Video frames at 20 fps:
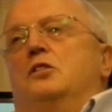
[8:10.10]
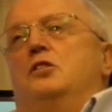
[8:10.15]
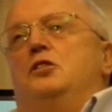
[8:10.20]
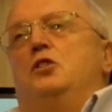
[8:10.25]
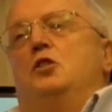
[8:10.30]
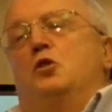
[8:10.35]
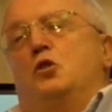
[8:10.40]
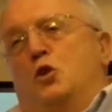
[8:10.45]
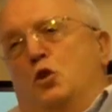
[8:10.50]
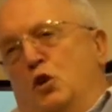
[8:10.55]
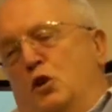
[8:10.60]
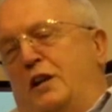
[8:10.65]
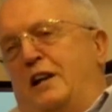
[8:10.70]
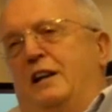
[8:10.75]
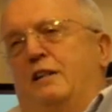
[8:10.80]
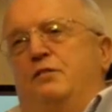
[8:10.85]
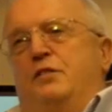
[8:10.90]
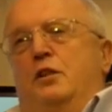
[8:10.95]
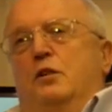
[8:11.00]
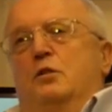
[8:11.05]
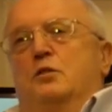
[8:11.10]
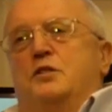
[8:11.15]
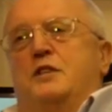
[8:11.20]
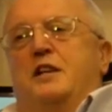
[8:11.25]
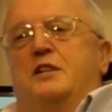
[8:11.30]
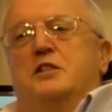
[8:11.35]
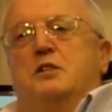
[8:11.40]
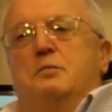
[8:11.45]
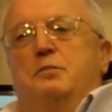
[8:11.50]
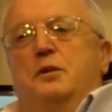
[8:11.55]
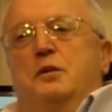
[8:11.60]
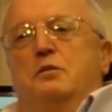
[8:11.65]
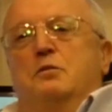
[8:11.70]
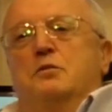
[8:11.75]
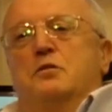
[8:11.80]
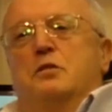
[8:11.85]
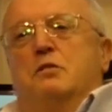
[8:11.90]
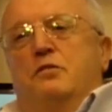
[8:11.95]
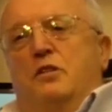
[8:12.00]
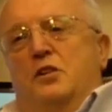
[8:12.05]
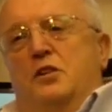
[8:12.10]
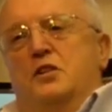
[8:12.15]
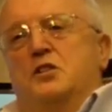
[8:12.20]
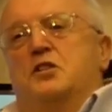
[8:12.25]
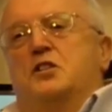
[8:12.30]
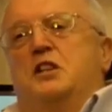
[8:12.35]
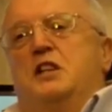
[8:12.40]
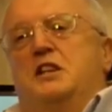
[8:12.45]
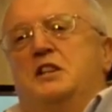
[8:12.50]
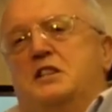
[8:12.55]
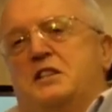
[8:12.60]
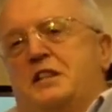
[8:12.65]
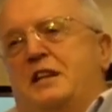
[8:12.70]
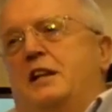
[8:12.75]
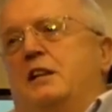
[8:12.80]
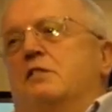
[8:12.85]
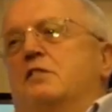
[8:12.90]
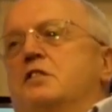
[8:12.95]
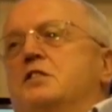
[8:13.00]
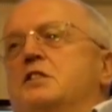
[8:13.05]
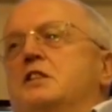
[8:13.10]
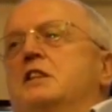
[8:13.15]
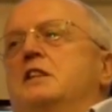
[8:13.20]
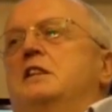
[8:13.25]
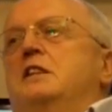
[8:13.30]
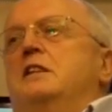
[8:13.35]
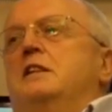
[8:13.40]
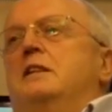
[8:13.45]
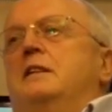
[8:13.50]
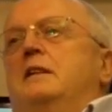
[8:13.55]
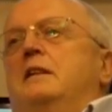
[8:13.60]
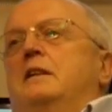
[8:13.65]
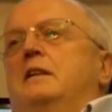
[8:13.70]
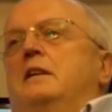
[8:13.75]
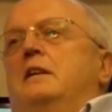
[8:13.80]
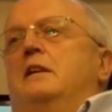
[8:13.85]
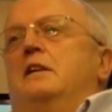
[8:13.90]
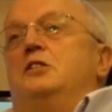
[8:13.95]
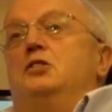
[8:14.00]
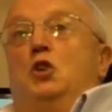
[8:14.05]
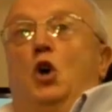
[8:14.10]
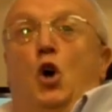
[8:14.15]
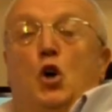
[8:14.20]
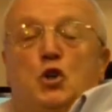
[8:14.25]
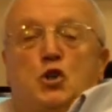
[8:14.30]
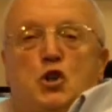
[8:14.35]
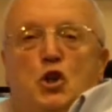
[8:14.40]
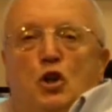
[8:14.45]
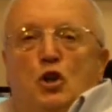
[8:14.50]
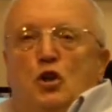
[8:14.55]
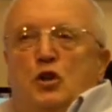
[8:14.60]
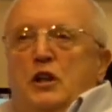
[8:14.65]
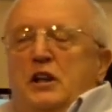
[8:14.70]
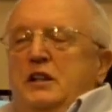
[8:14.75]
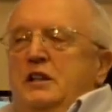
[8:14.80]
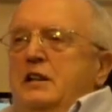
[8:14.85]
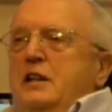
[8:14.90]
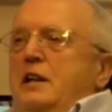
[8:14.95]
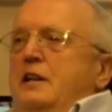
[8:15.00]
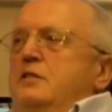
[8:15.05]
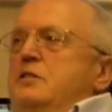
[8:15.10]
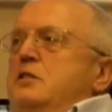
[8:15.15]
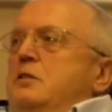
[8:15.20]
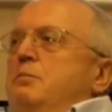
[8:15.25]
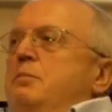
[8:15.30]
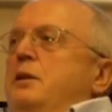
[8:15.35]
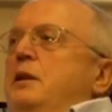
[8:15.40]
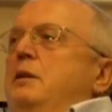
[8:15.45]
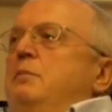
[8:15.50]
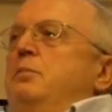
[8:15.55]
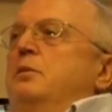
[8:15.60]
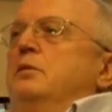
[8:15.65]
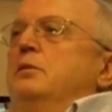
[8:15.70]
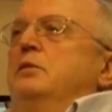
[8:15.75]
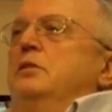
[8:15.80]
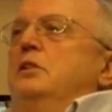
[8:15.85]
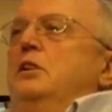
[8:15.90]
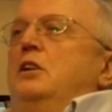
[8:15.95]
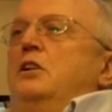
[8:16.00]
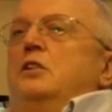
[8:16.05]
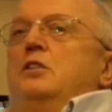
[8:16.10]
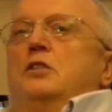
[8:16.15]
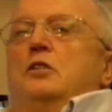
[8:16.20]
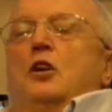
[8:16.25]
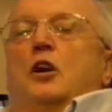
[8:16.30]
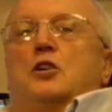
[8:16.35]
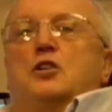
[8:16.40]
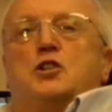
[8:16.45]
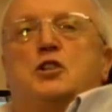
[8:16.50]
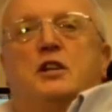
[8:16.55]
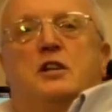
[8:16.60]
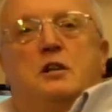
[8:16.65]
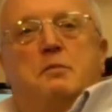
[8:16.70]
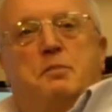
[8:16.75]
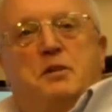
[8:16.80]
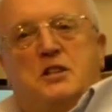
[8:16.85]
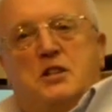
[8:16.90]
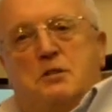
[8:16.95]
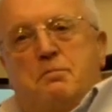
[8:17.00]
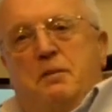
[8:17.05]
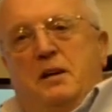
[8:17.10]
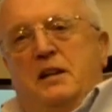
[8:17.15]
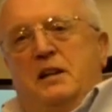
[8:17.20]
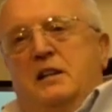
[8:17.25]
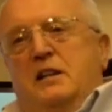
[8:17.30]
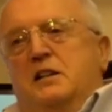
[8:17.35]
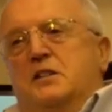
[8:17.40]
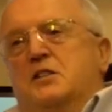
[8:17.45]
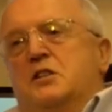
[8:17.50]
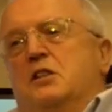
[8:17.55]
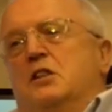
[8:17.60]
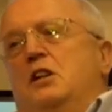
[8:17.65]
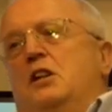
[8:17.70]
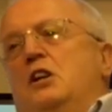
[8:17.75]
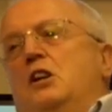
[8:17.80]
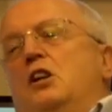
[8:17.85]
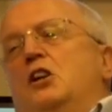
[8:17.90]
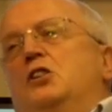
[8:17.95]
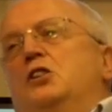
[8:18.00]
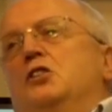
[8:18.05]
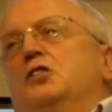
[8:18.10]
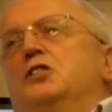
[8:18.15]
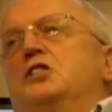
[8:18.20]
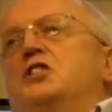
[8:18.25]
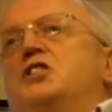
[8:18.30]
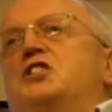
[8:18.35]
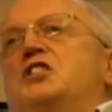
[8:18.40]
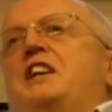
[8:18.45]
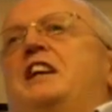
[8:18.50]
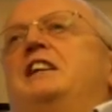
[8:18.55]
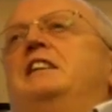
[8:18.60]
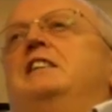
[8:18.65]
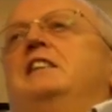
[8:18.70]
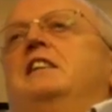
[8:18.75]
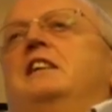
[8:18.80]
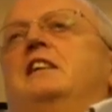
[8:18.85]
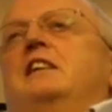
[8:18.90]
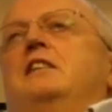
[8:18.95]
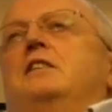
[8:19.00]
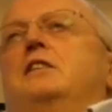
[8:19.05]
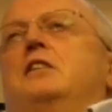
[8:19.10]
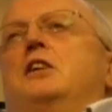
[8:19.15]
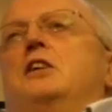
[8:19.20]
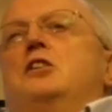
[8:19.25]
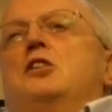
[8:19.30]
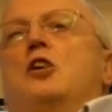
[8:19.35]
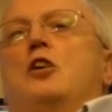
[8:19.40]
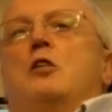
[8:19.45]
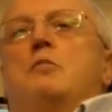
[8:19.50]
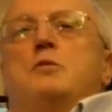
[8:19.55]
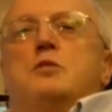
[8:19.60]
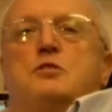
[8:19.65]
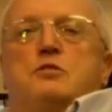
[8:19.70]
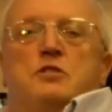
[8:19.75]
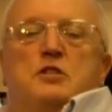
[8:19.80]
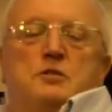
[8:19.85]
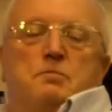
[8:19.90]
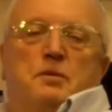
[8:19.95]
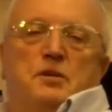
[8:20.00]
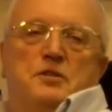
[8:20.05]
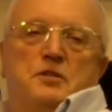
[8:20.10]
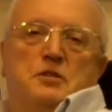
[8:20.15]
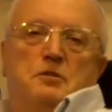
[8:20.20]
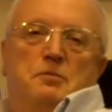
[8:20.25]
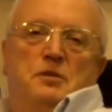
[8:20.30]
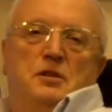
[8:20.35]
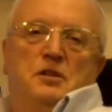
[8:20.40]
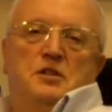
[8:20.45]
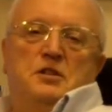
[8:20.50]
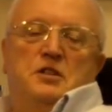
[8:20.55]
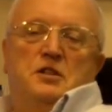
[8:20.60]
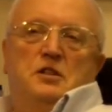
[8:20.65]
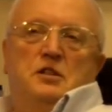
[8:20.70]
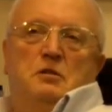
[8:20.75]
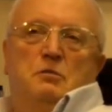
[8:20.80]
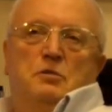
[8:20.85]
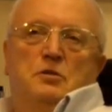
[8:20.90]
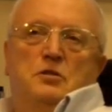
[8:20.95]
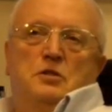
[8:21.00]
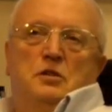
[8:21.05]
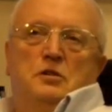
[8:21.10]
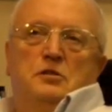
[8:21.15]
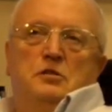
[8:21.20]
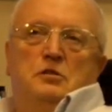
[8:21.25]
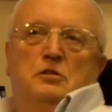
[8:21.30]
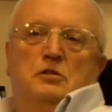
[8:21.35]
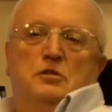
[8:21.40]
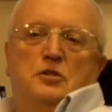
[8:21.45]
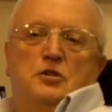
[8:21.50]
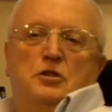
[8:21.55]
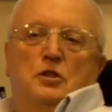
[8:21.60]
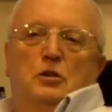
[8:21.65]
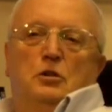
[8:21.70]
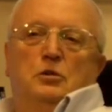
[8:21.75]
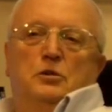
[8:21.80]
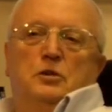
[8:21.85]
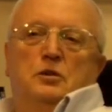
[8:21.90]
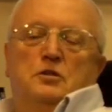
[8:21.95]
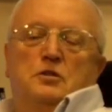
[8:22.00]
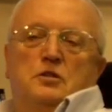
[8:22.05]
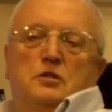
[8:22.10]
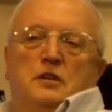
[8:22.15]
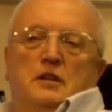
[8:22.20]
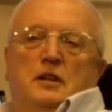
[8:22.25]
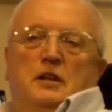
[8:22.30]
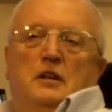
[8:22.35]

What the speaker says: you could have those attributes of honesty, integrity, not talking down to people, not trying to be smart, and understanding the enormous responsibility that was on your shoulders.